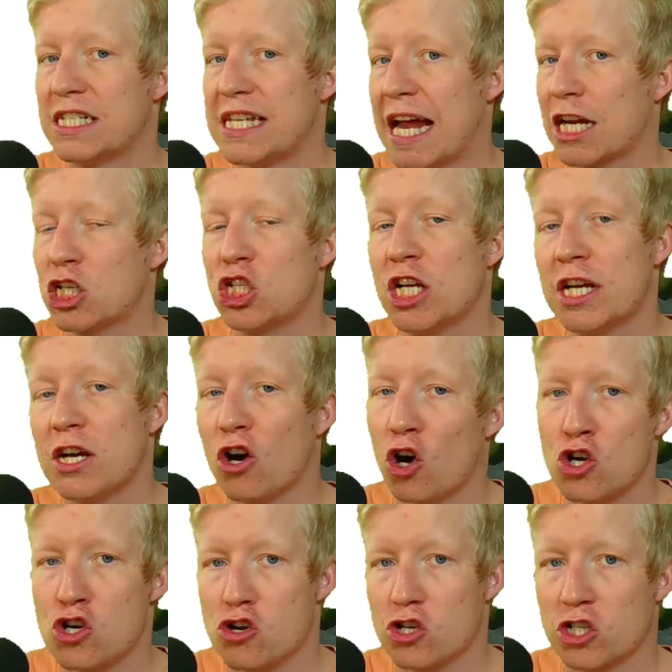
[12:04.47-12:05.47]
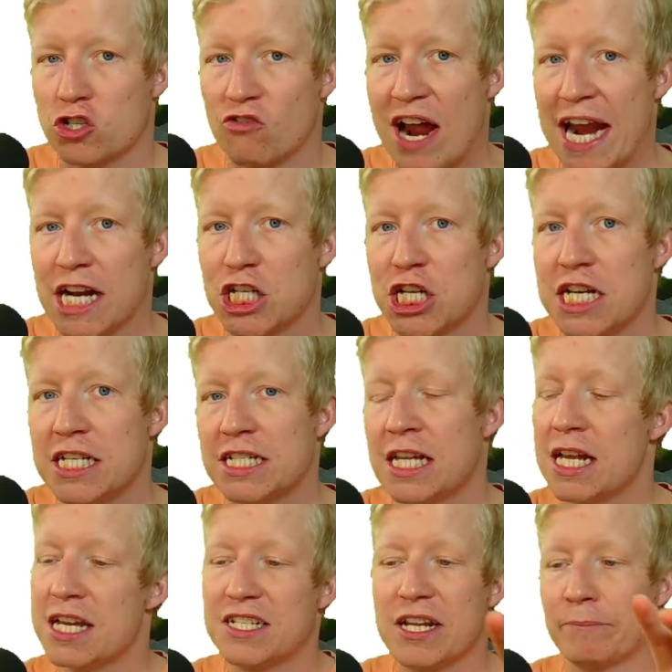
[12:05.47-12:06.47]
section under strategies,
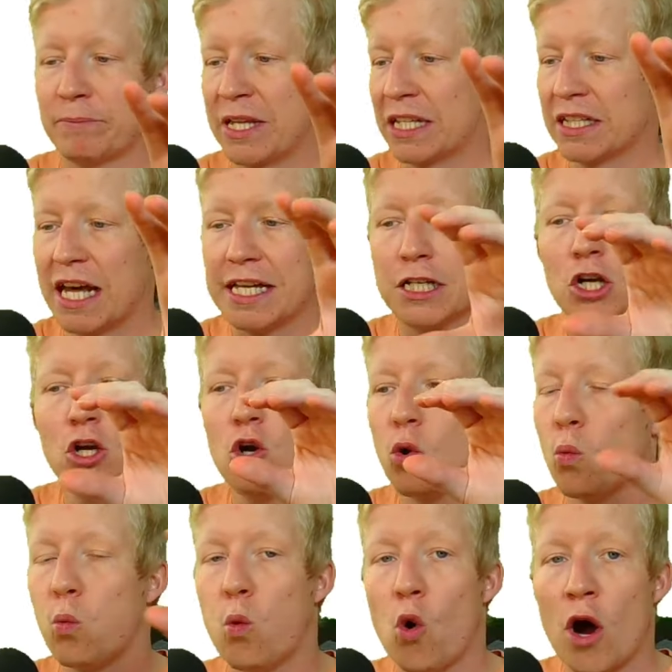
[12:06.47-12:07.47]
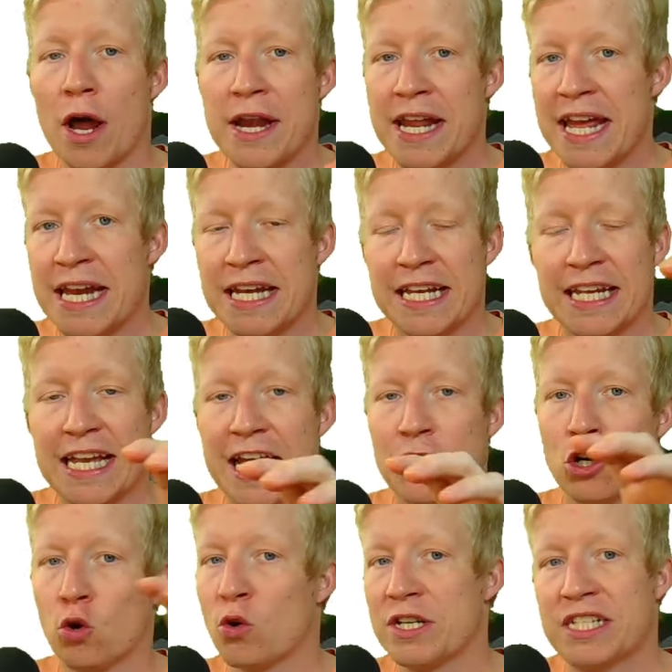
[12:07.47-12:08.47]
something like one
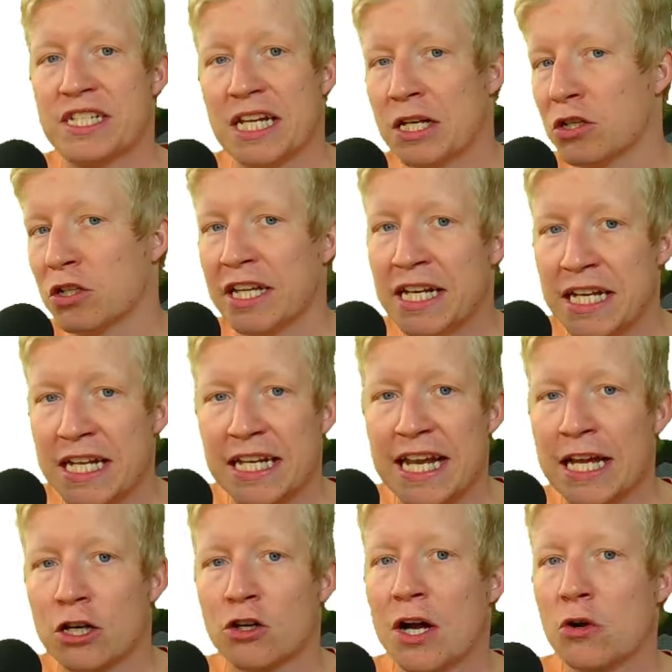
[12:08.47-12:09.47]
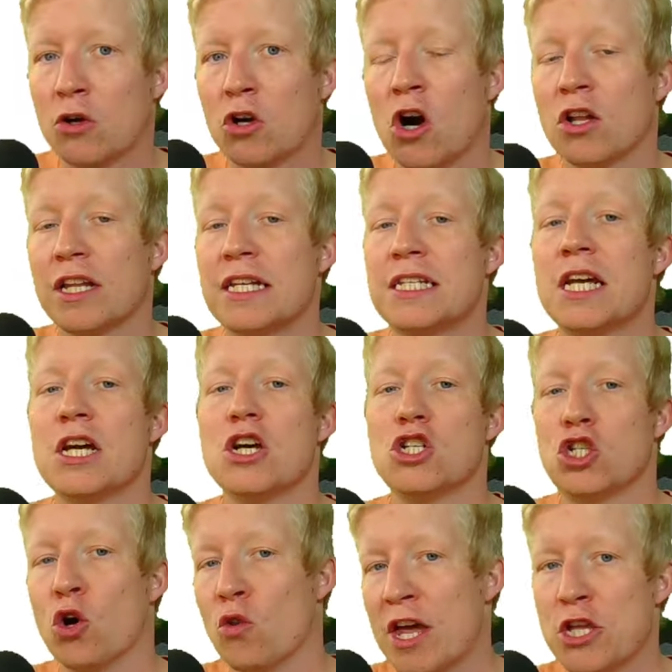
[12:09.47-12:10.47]
indicator or single indicator, I'll call it,
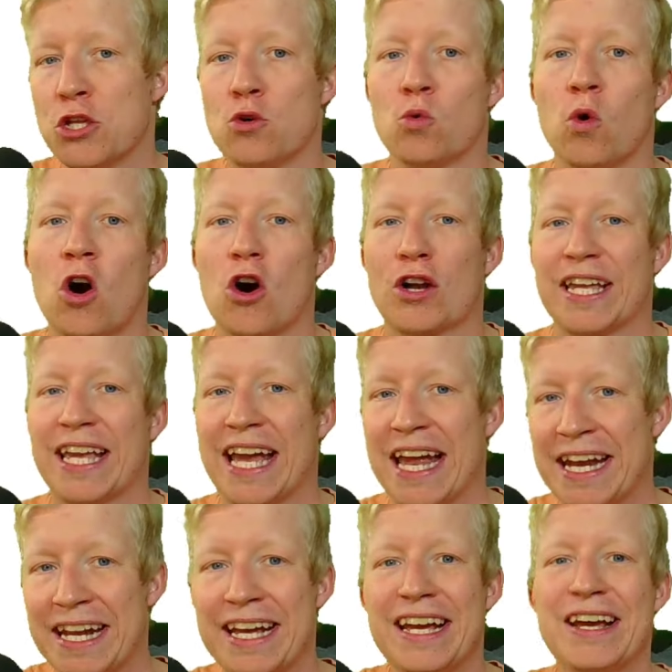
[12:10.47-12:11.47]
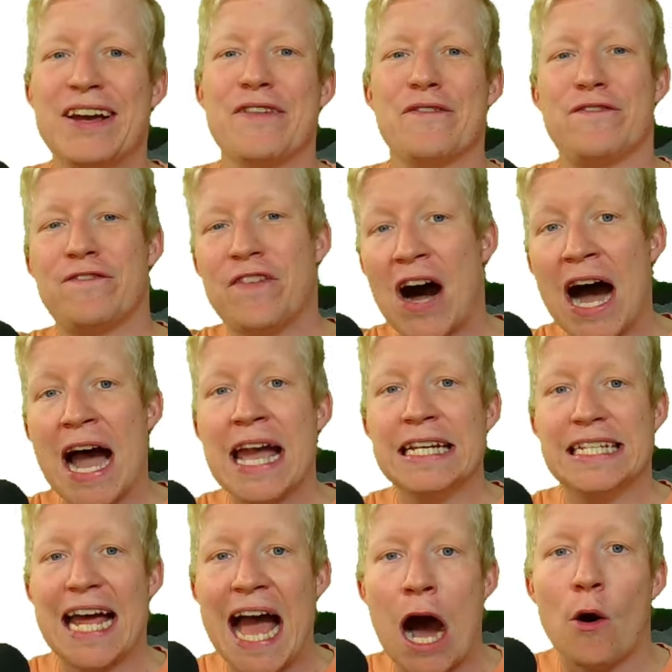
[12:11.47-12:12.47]
so that you all can
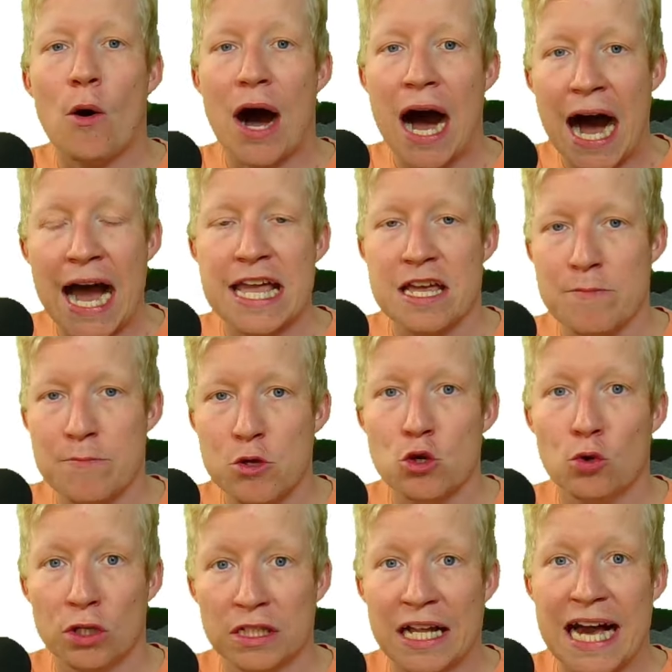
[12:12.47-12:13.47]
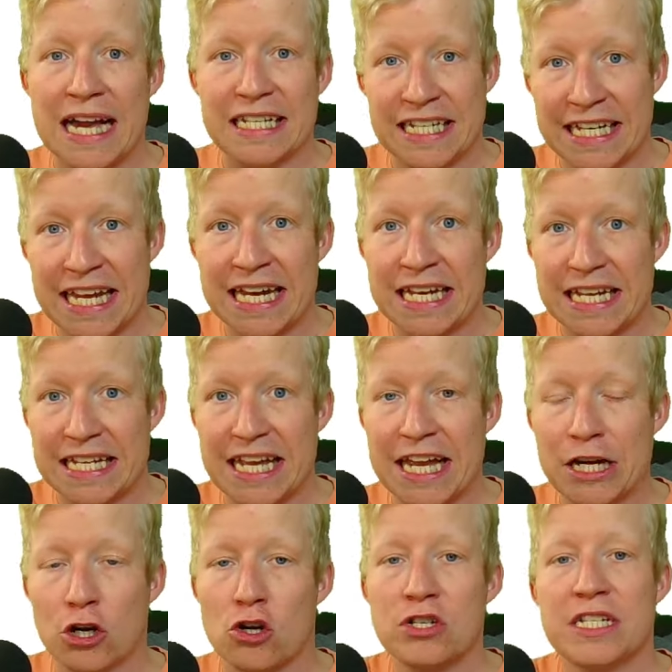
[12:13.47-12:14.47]
find how I am utilizing
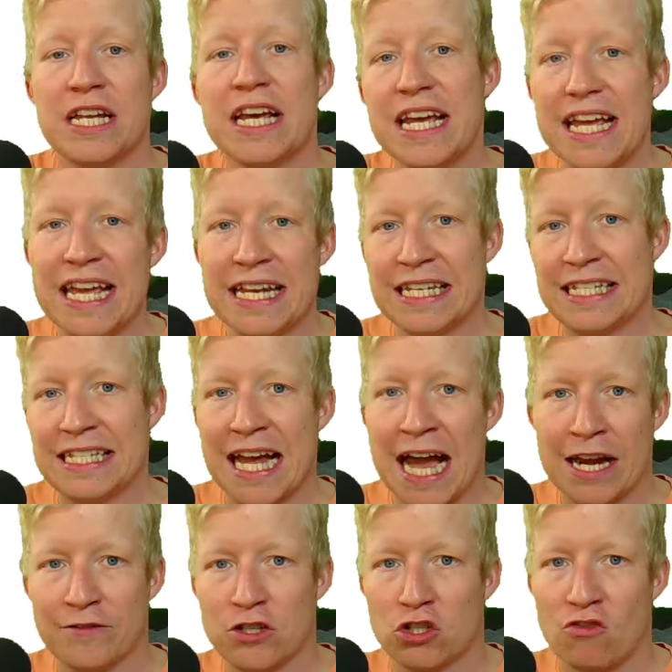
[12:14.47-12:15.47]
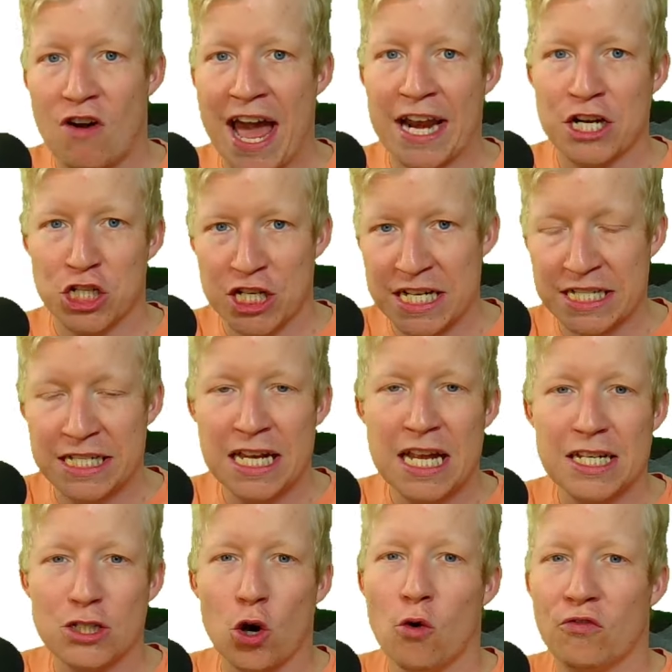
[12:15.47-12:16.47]
indicators inside of strategies
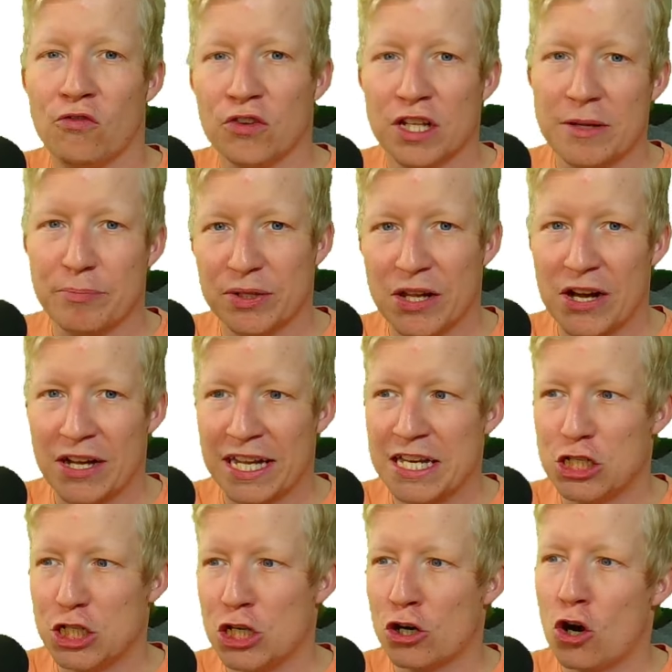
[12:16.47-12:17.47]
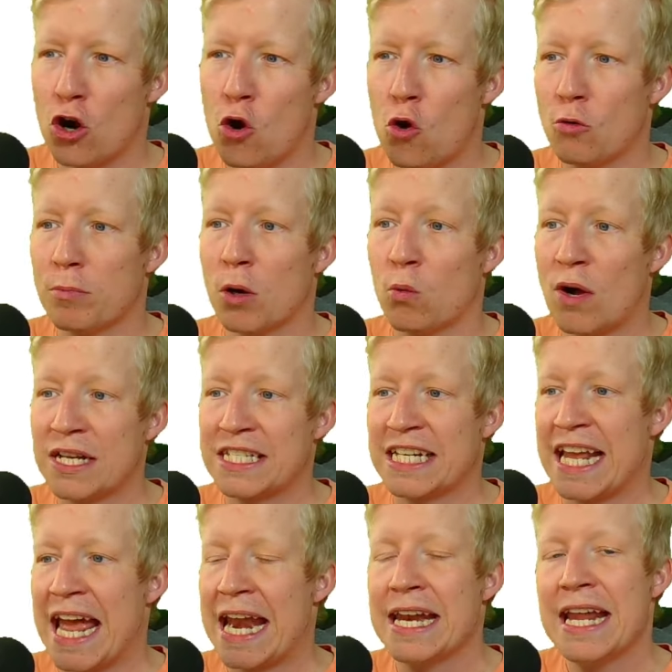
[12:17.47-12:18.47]
to hopefully plug into your own. But once
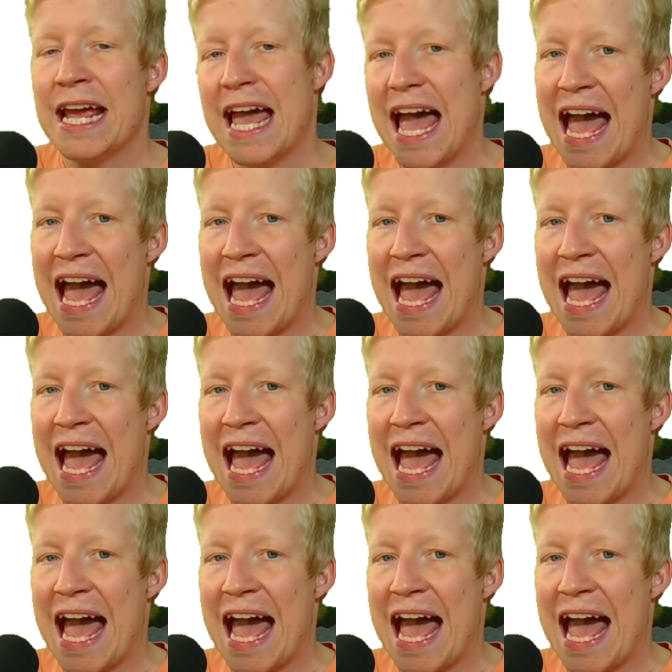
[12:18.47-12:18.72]
again,